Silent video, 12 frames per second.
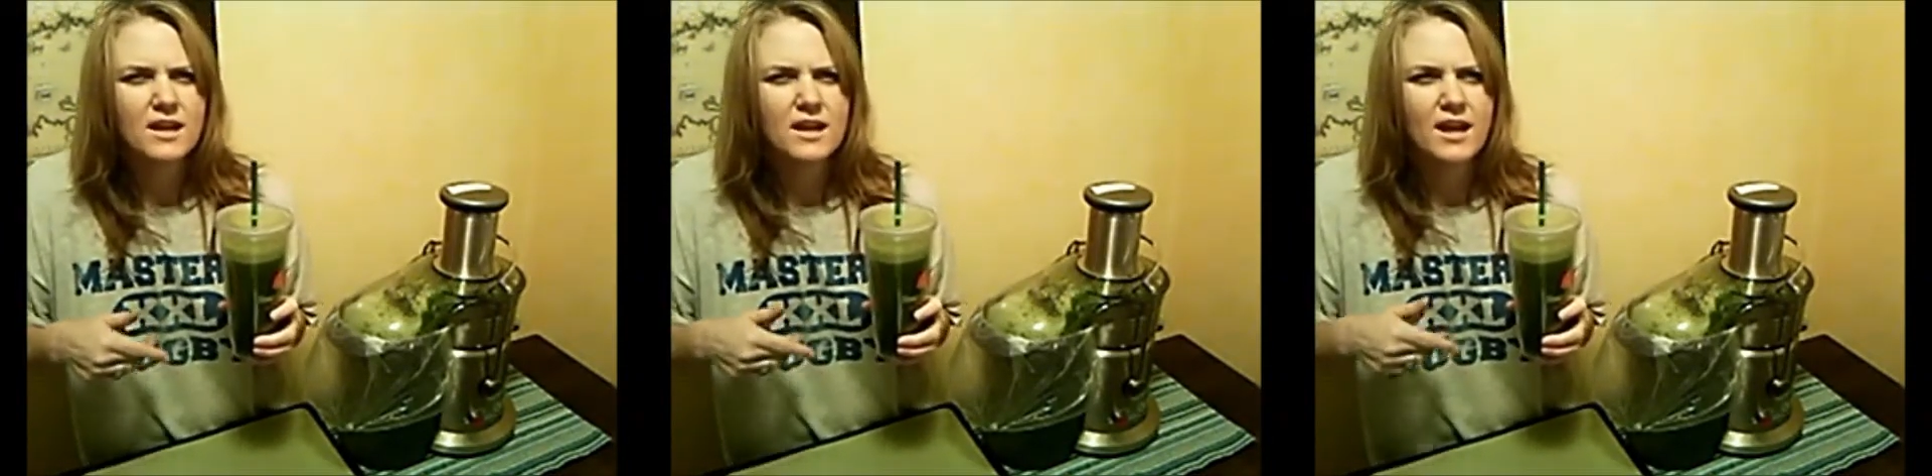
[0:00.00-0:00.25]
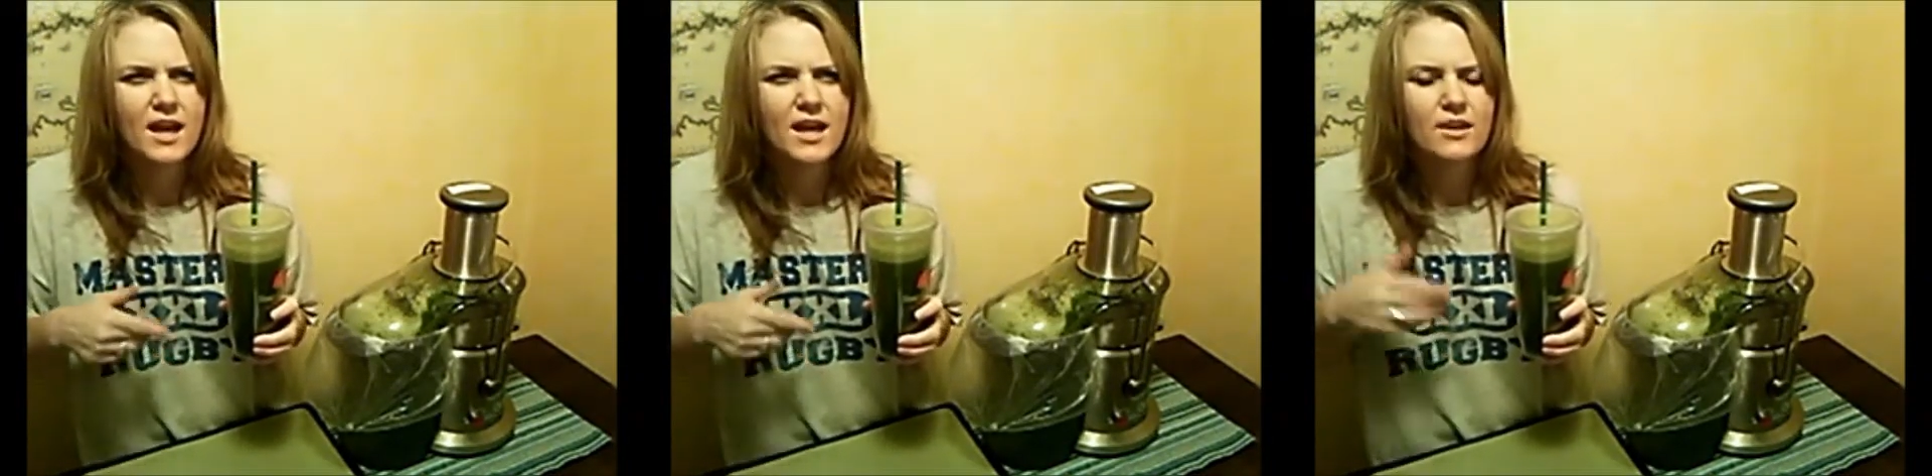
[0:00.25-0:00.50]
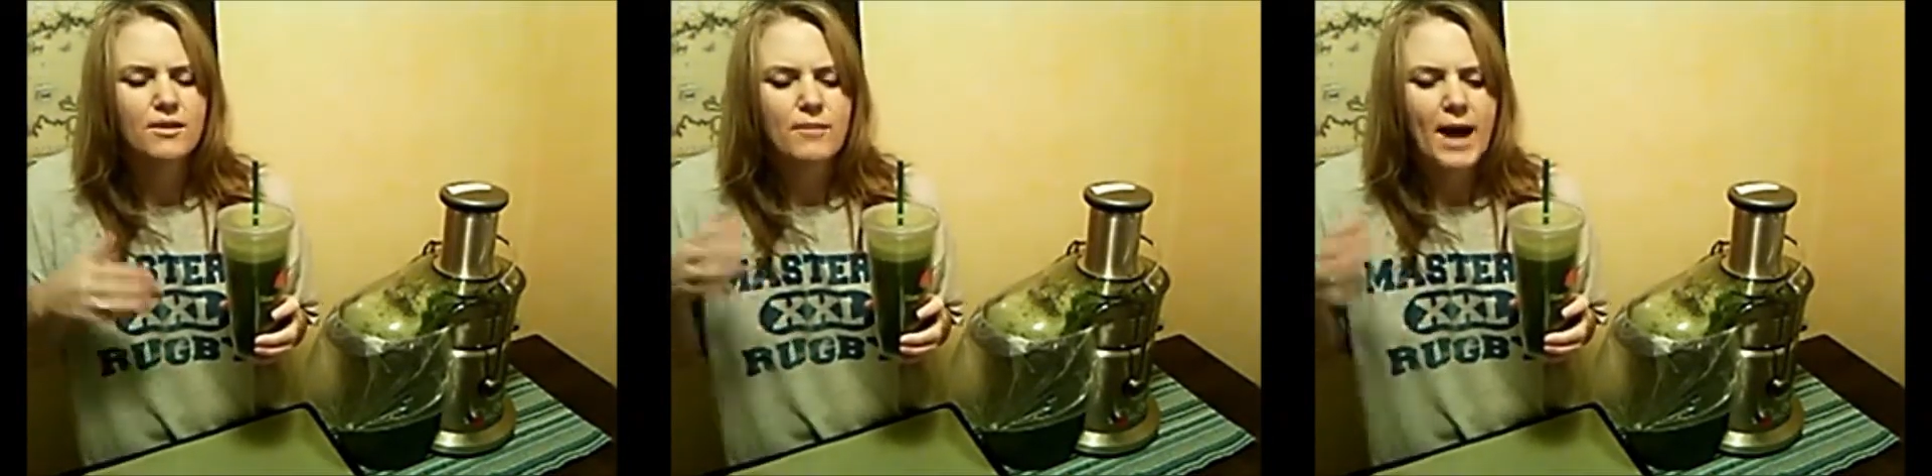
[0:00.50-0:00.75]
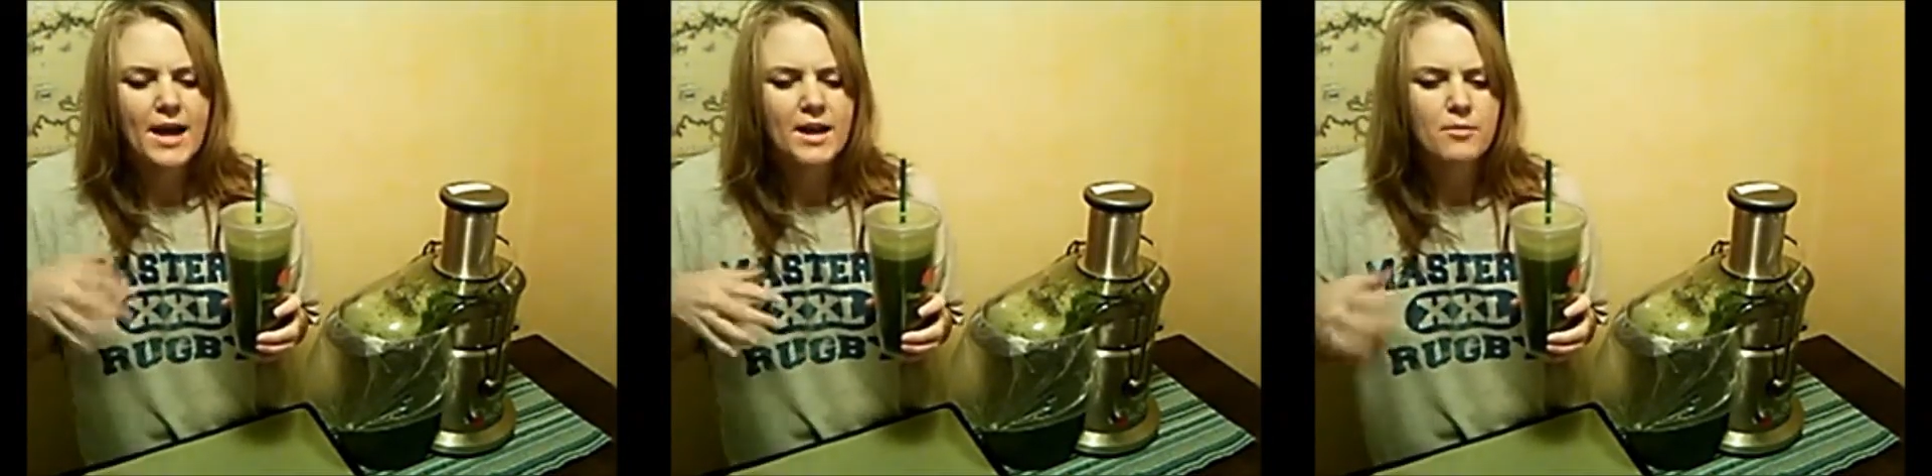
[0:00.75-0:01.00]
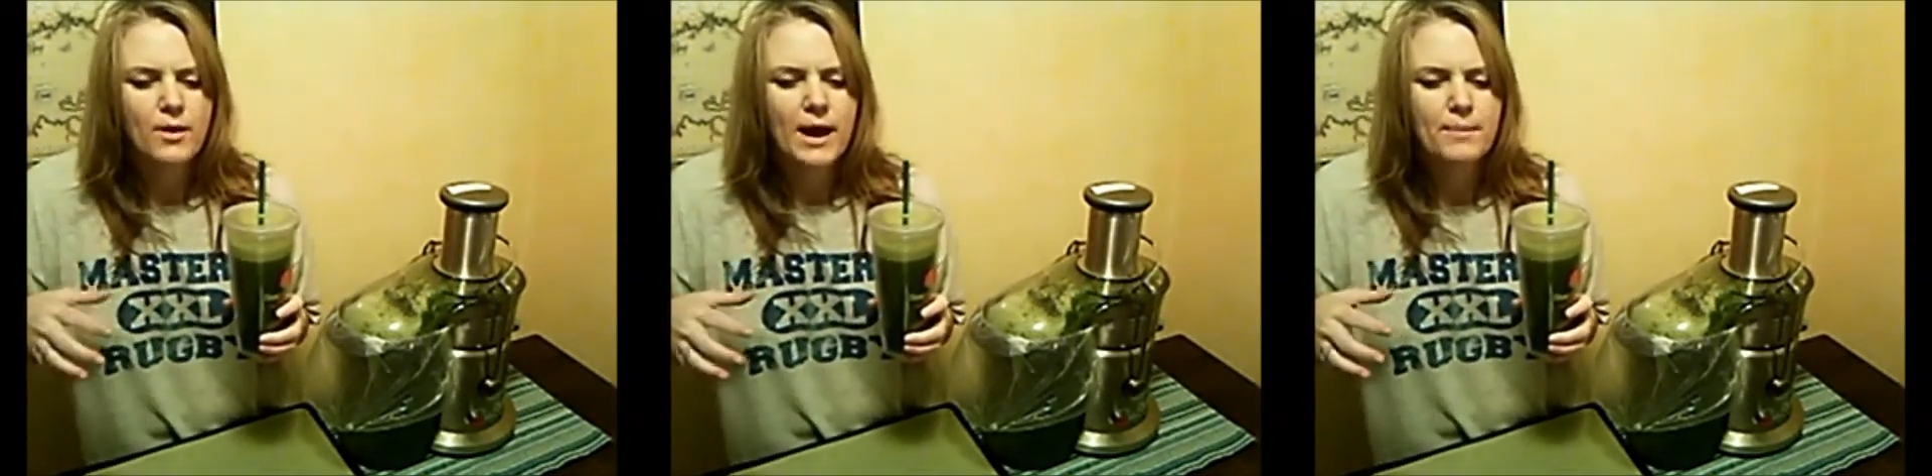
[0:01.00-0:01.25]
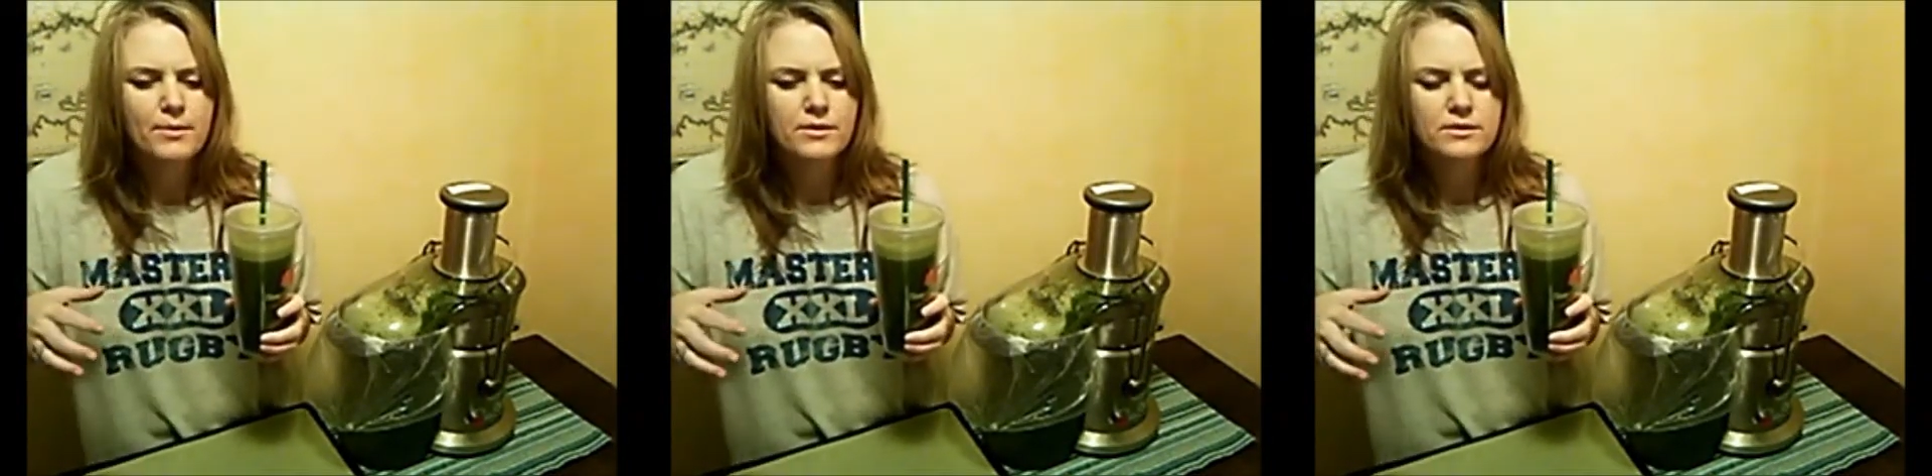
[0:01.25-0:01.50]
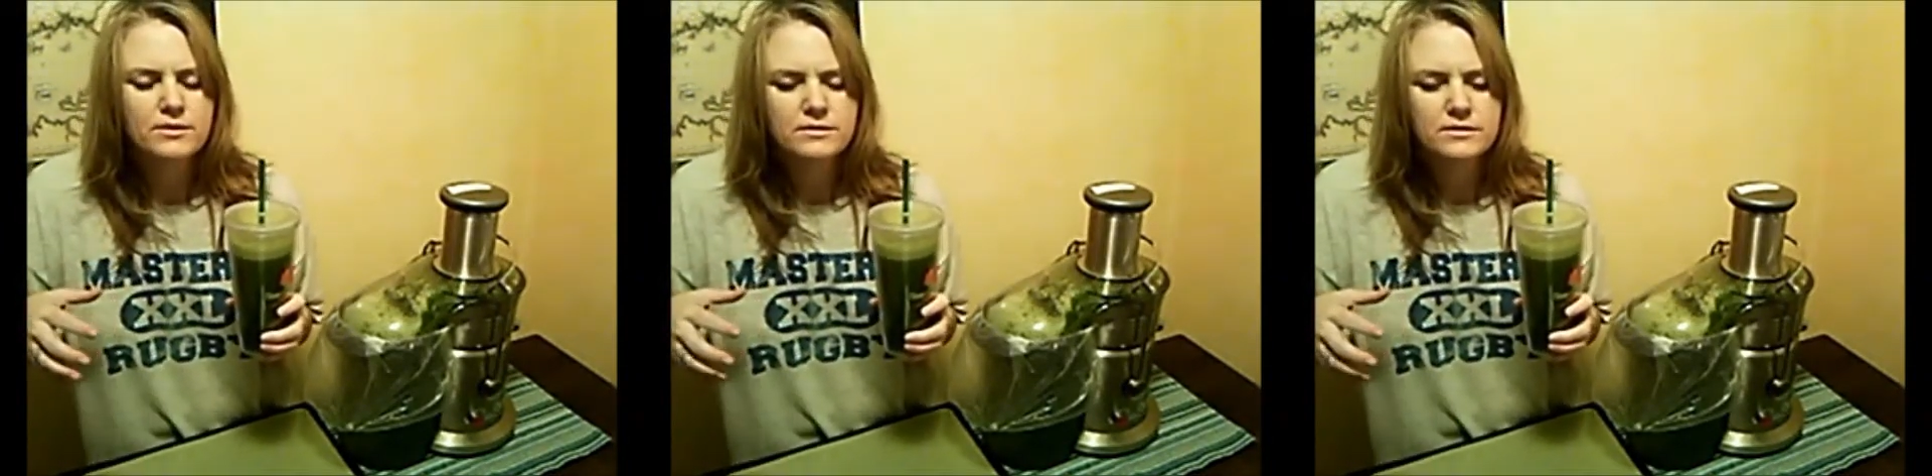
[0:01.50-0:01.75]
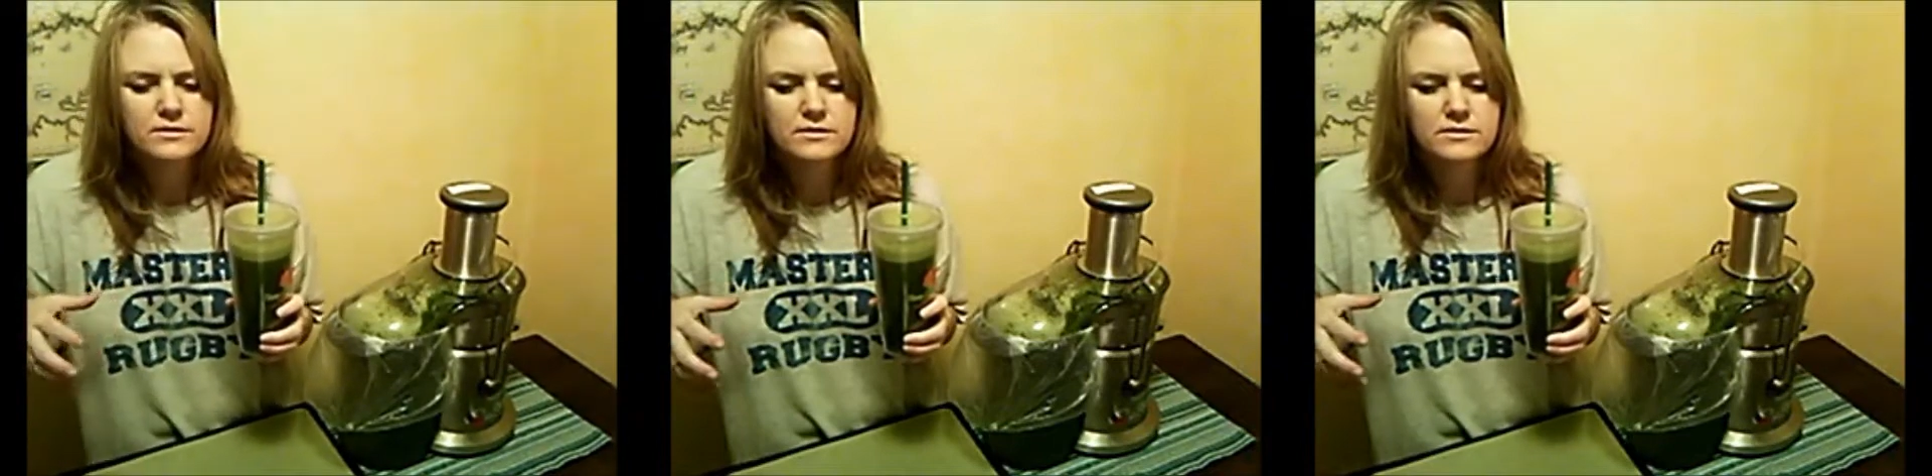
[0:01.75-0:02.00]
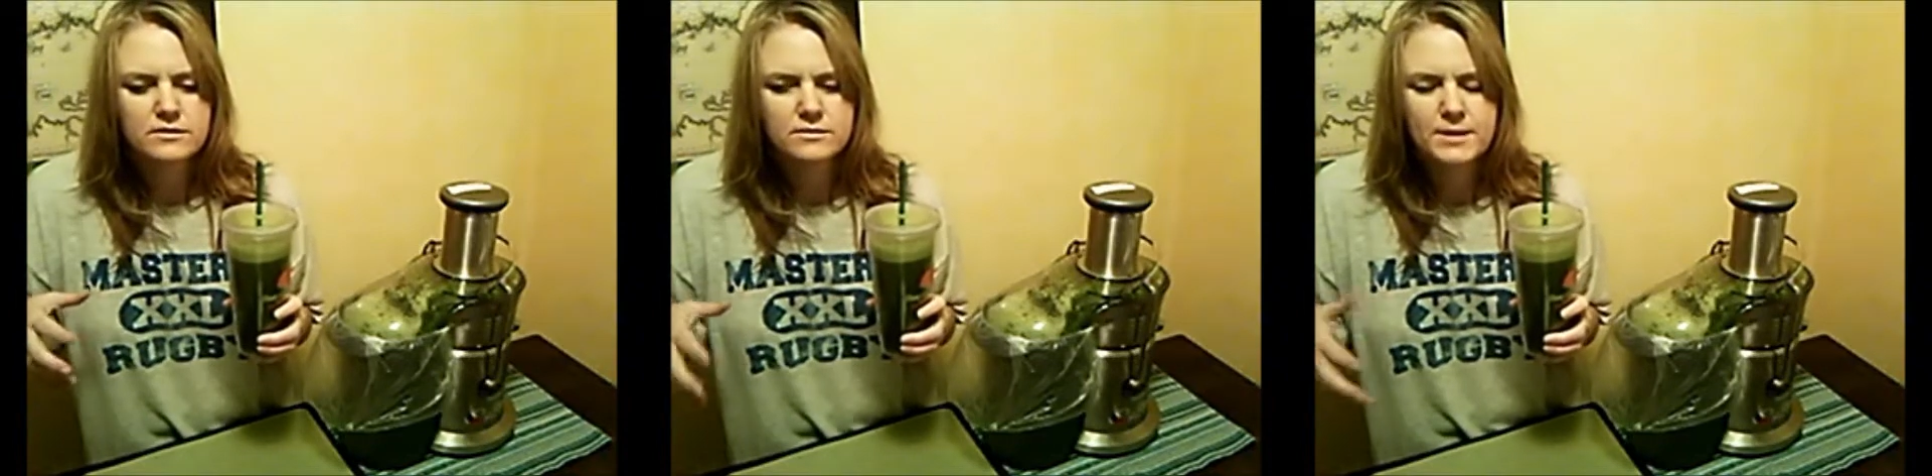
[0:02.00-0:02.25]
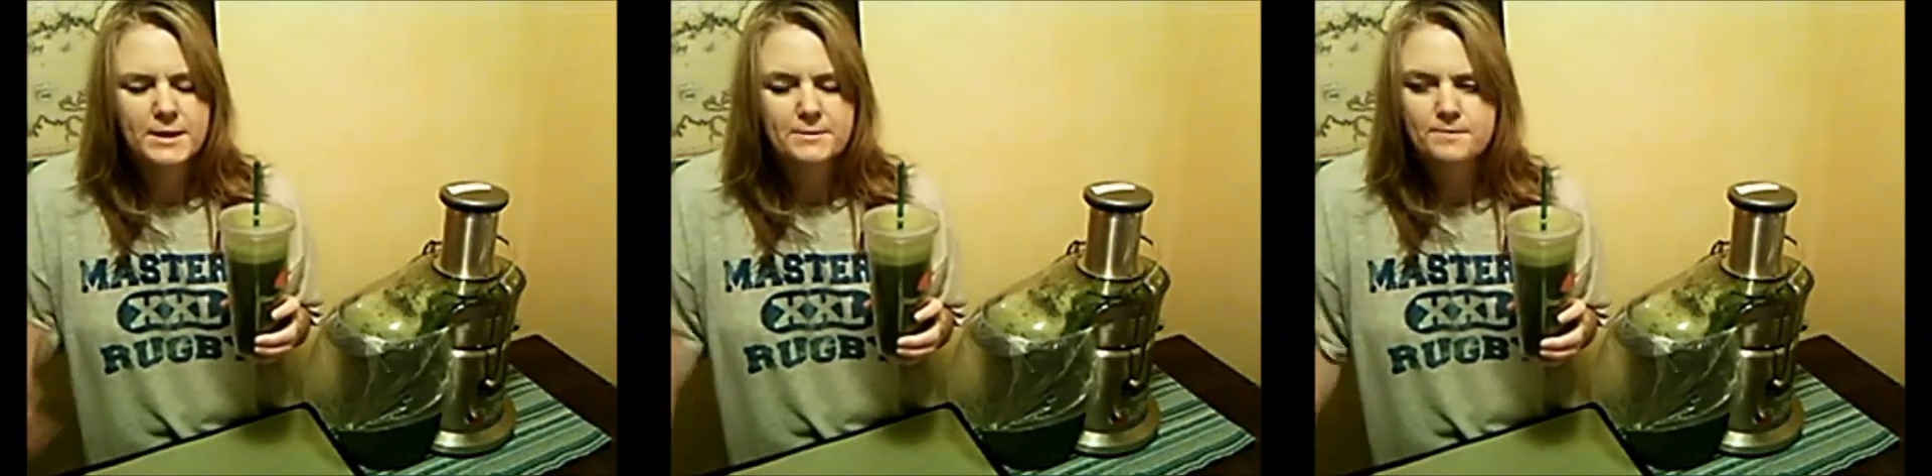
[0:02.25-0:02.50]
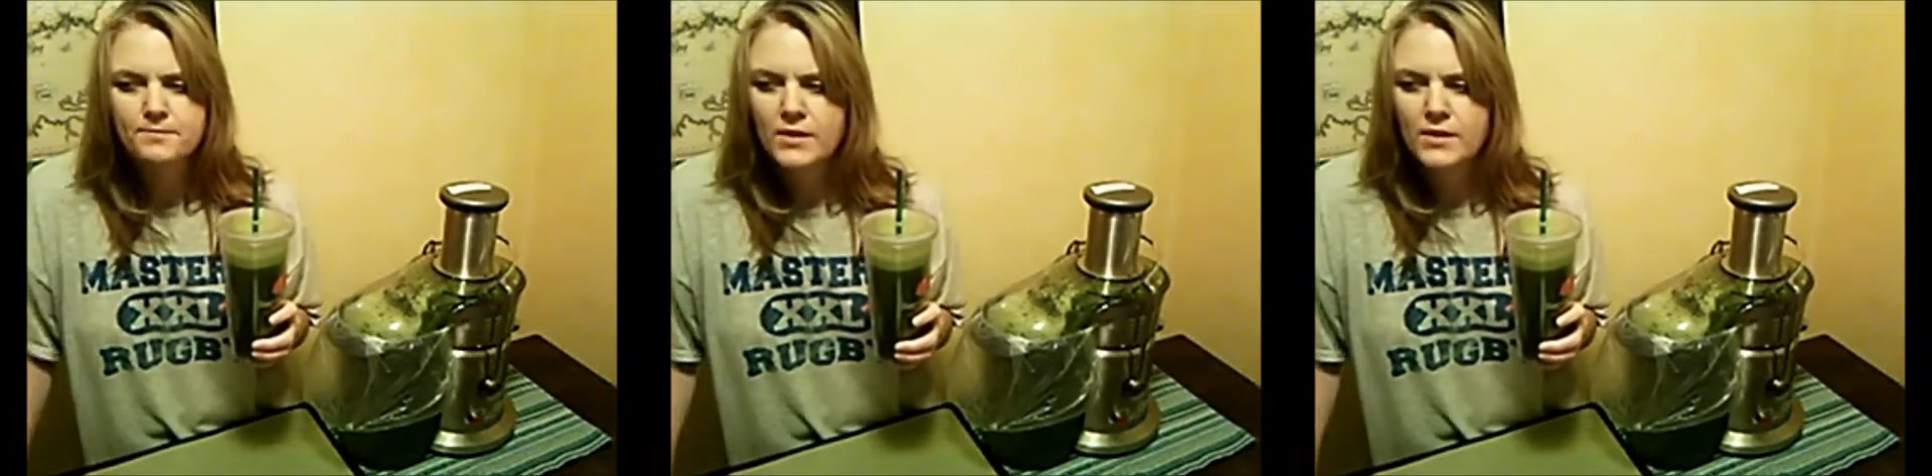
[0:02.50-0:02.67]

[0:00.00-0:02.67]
and I had added more apple, but